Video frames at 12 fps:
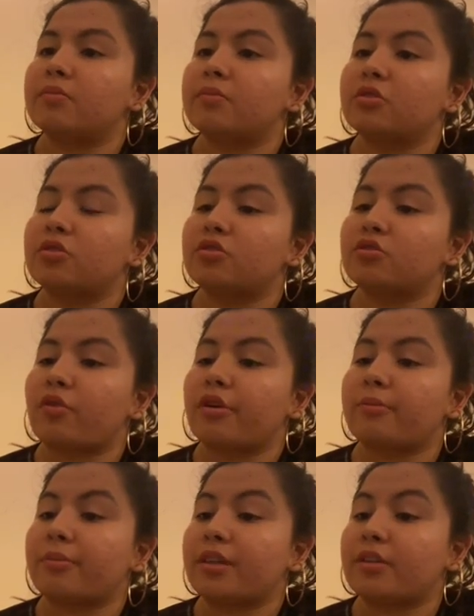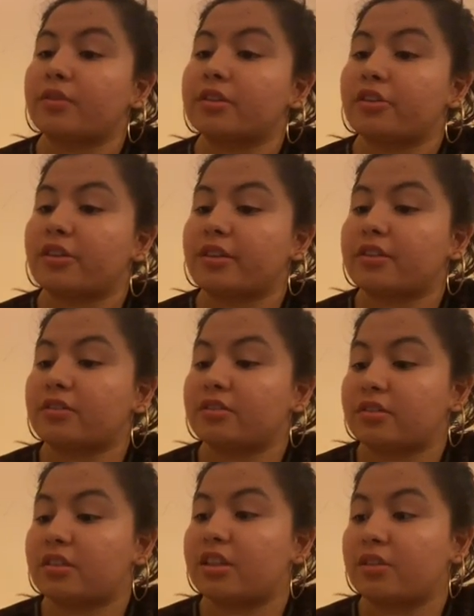story, but it would
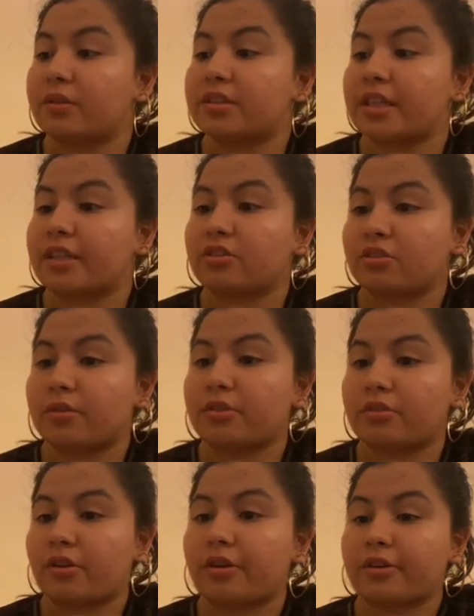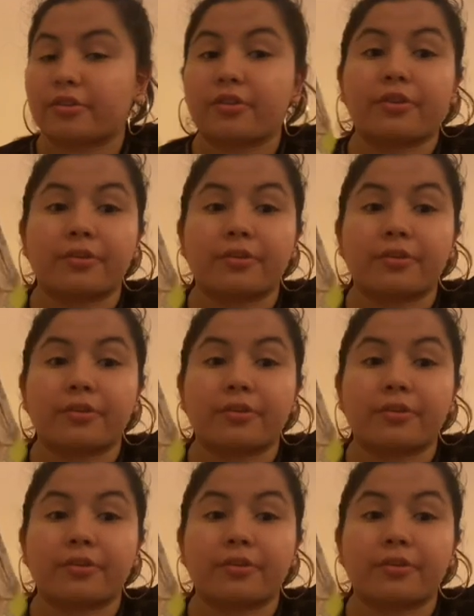take to a dark turn